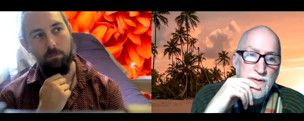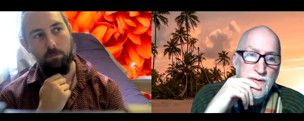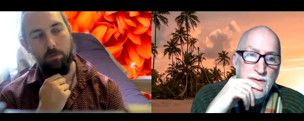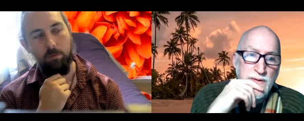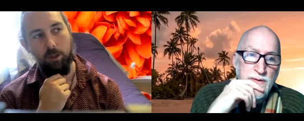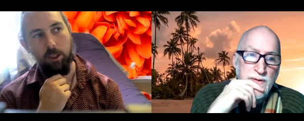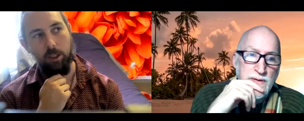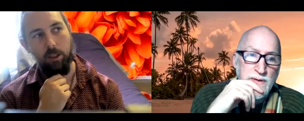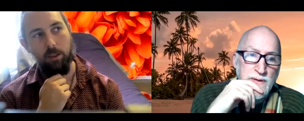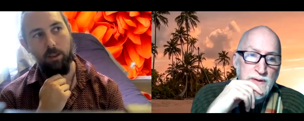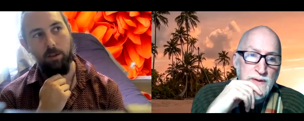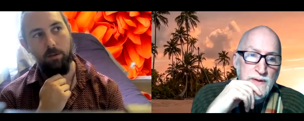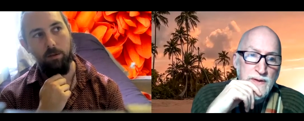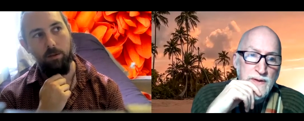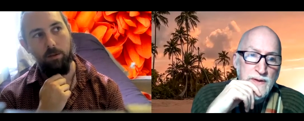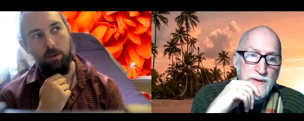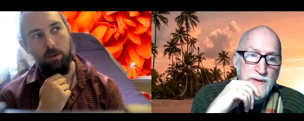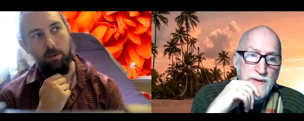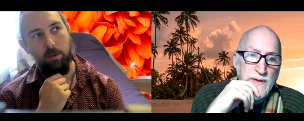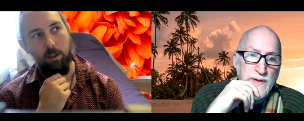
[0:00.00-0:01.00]
Speaker 1: Yeah.
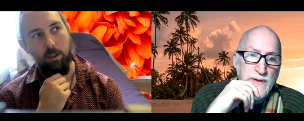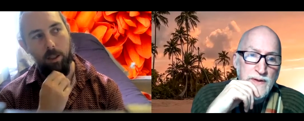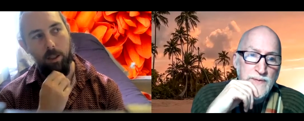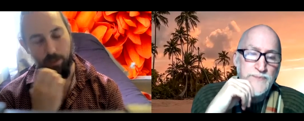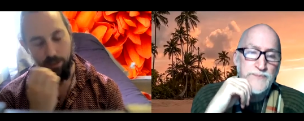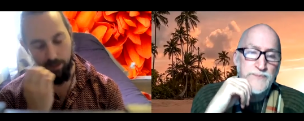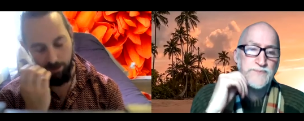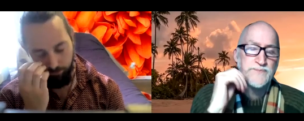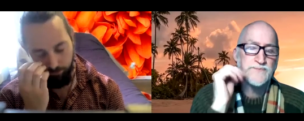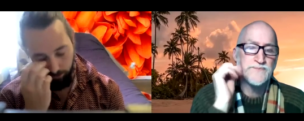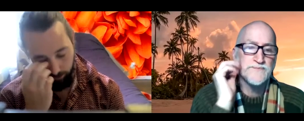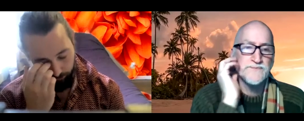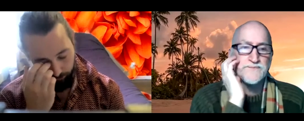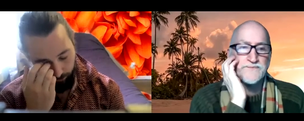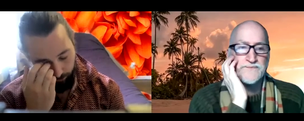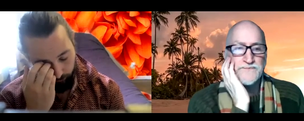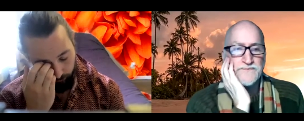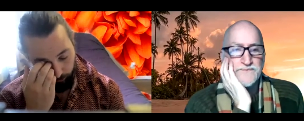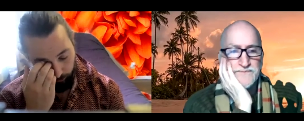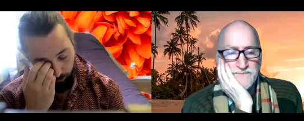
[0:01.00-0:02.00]
I mean, even if
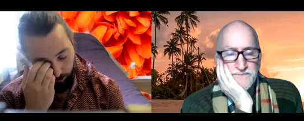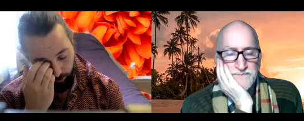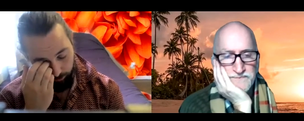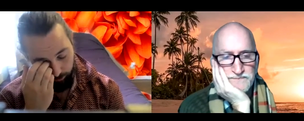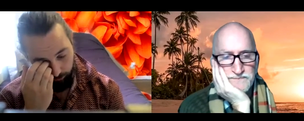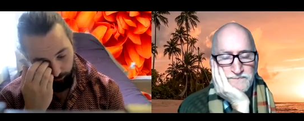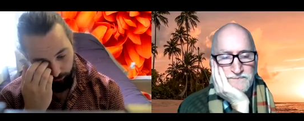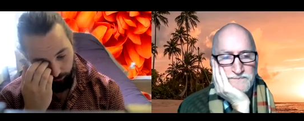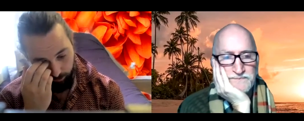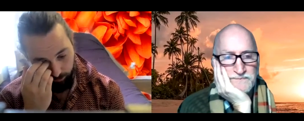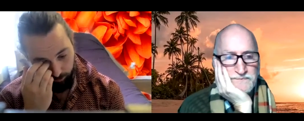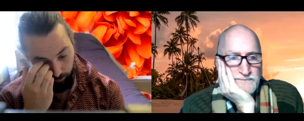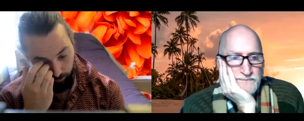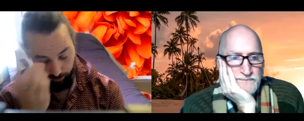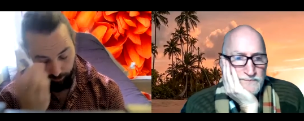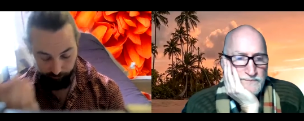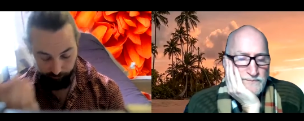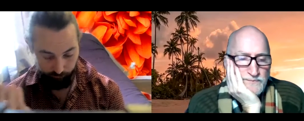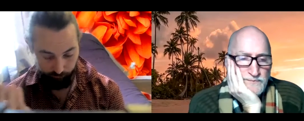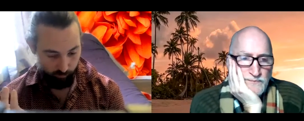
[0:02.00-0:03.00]
everyone,
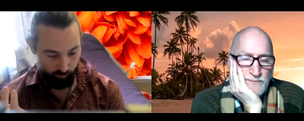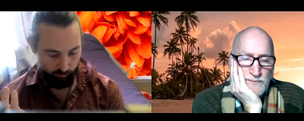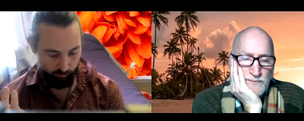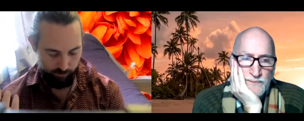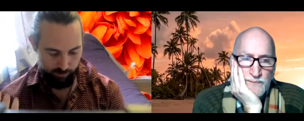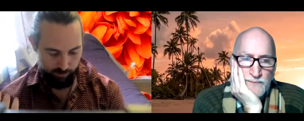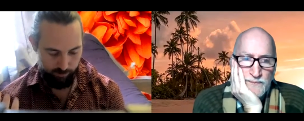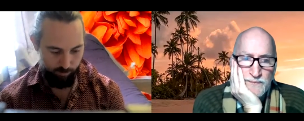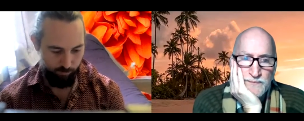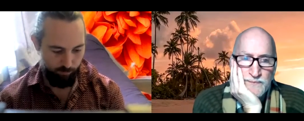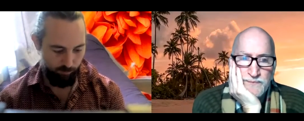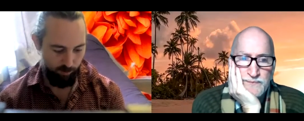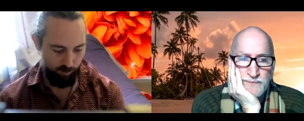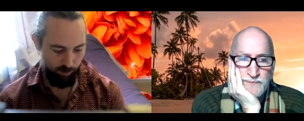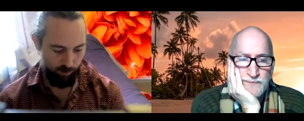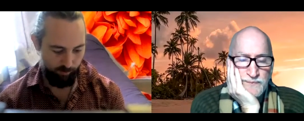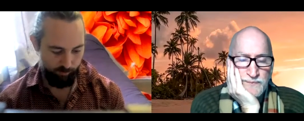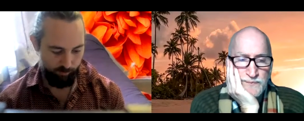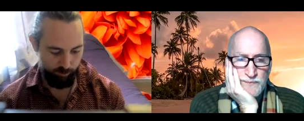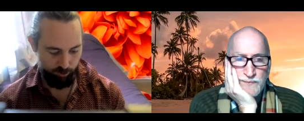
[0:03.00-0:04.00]
like for example,
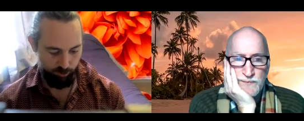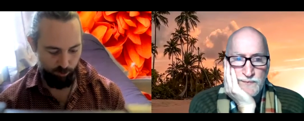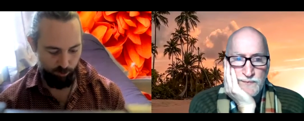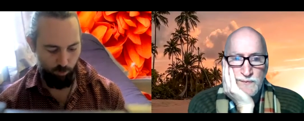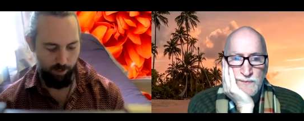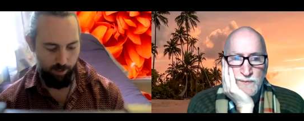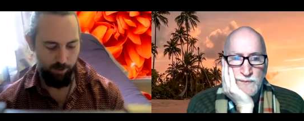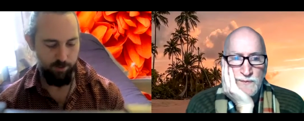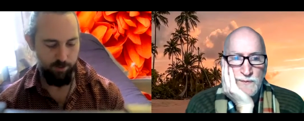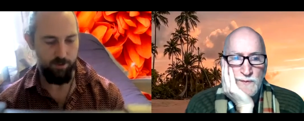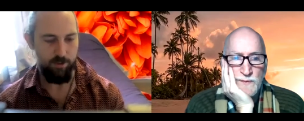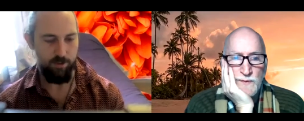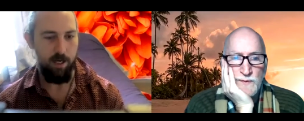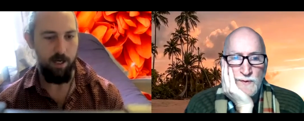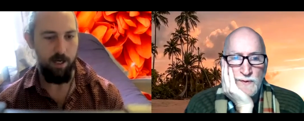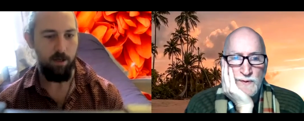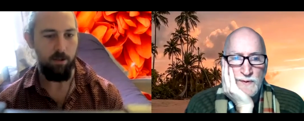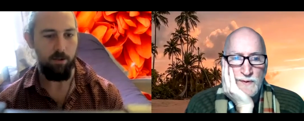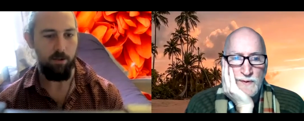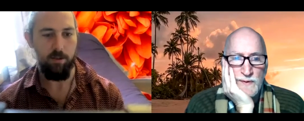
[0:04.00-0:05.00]
like just the way it is
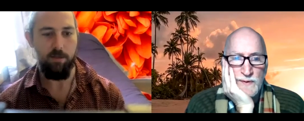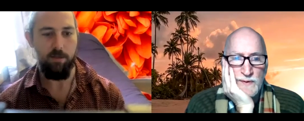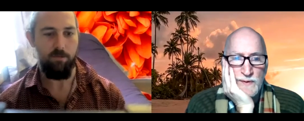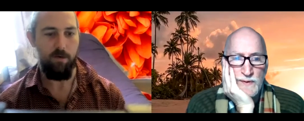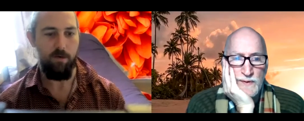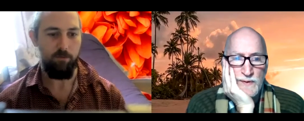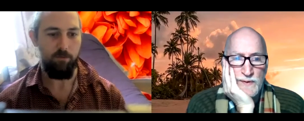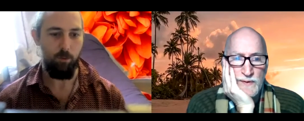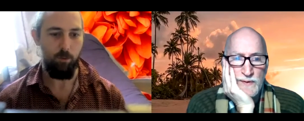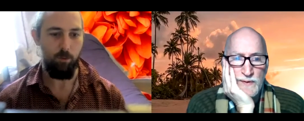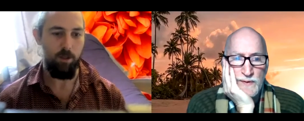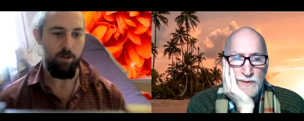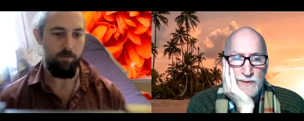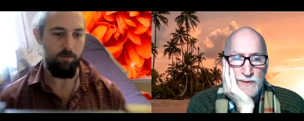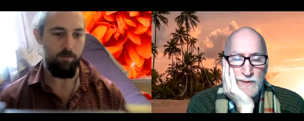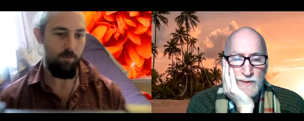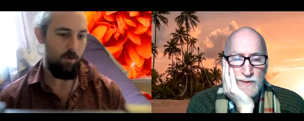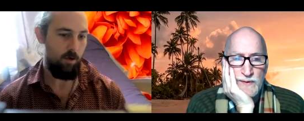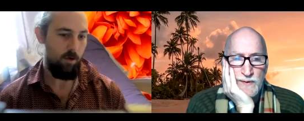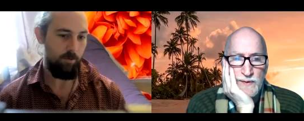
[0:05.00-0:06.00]
now, if
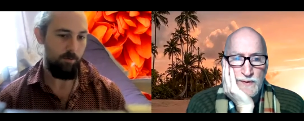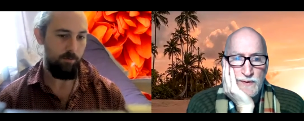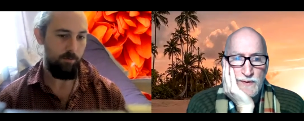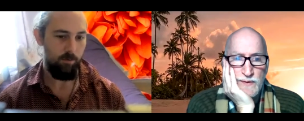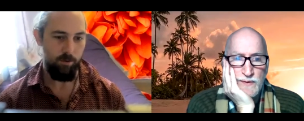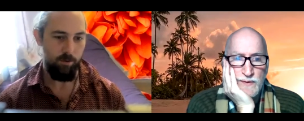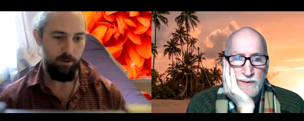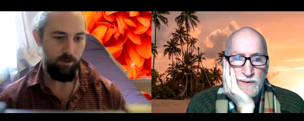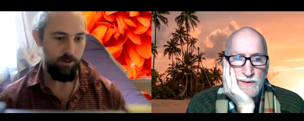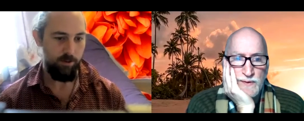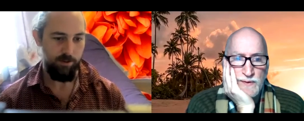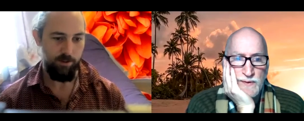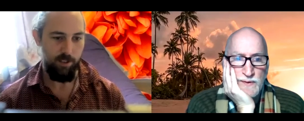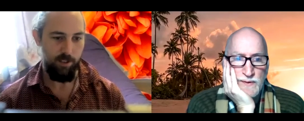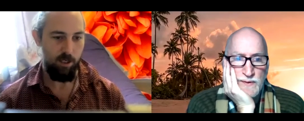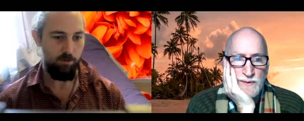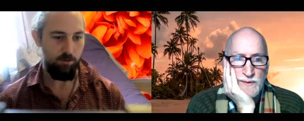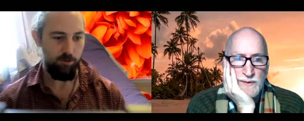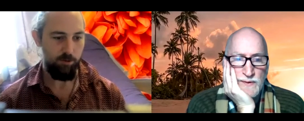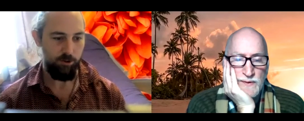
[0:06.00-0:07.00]
everyone on in
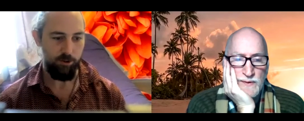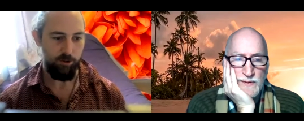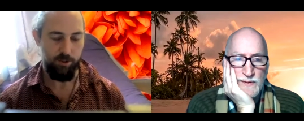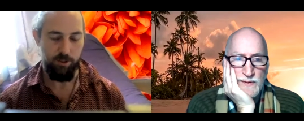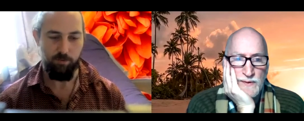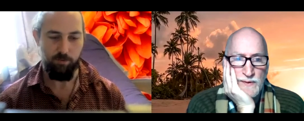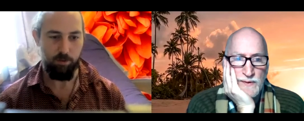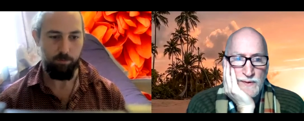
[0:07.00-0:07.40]
CL was just given a